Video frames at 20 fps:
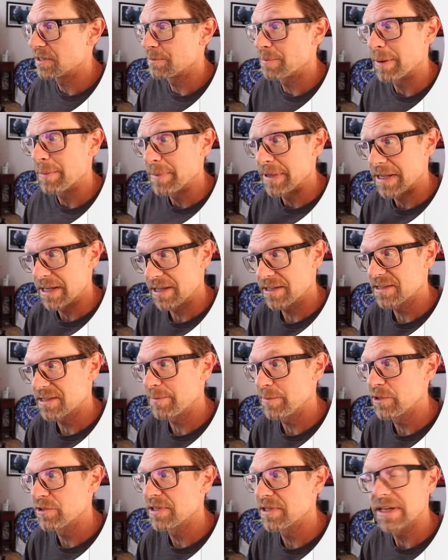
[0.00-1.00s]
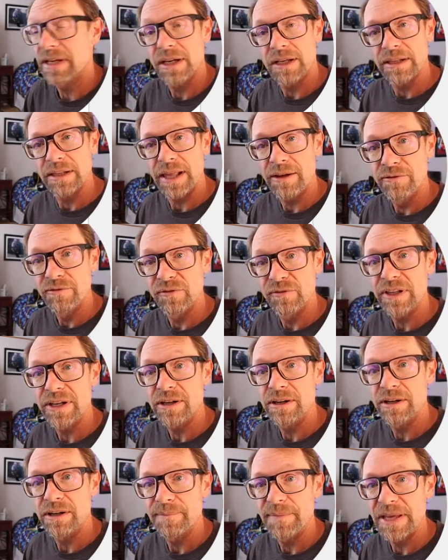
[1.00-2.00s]
But because I'm using
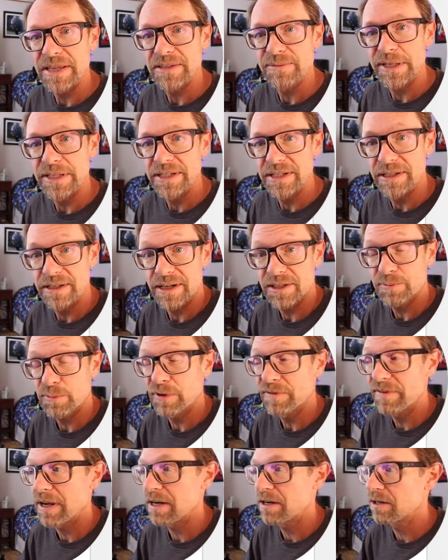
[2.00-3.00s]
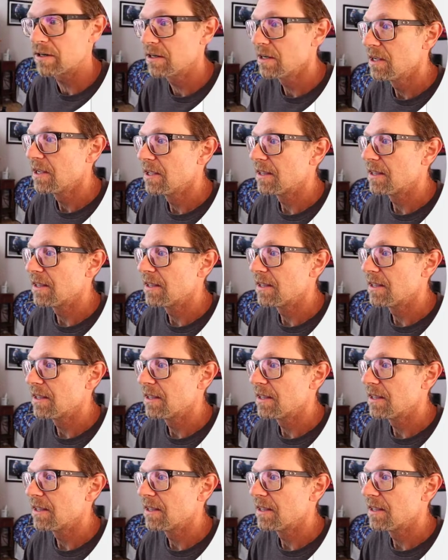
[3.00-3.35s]
Cloudflare as my DNS provider,